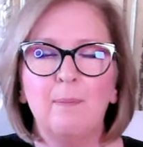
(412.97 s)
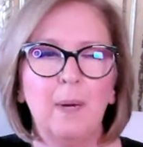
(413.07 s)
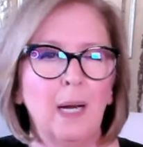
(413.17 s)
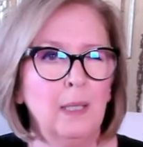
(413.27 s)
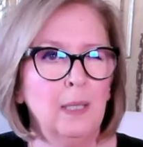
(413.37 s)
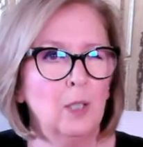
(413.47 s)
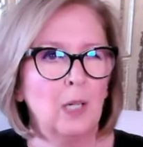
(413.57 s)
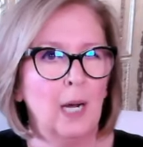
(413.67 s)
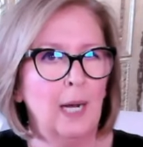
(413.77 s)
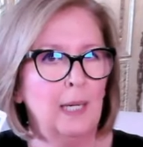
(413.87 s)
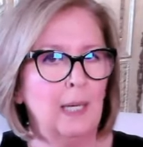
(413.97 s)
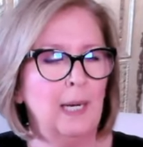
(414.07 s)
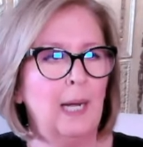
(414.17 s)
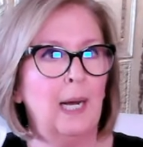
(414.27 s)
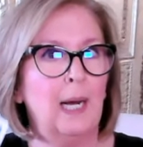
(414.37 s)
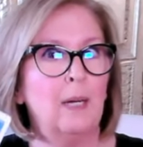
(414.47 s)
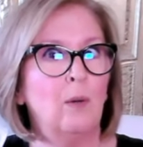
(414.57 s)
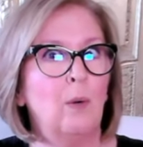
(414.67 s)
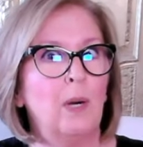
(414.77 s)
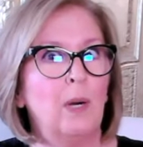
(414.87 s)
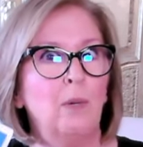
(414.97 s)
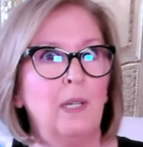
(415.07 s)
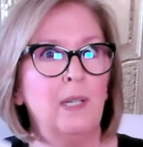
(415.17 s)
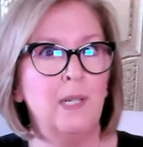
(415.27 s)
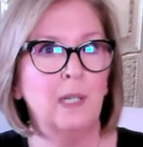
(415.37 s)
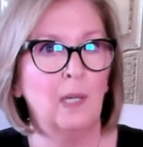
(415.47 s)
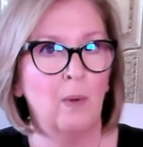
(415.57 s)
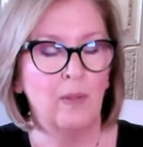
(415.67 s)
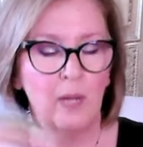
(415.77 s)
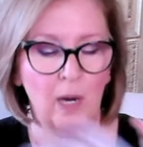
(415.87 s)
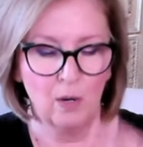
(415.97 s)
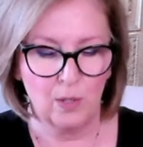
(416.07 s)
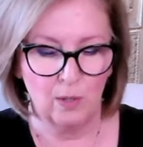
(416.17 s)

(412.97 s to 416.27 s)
but you're kind of like, I don't know what I'm really dealing with here.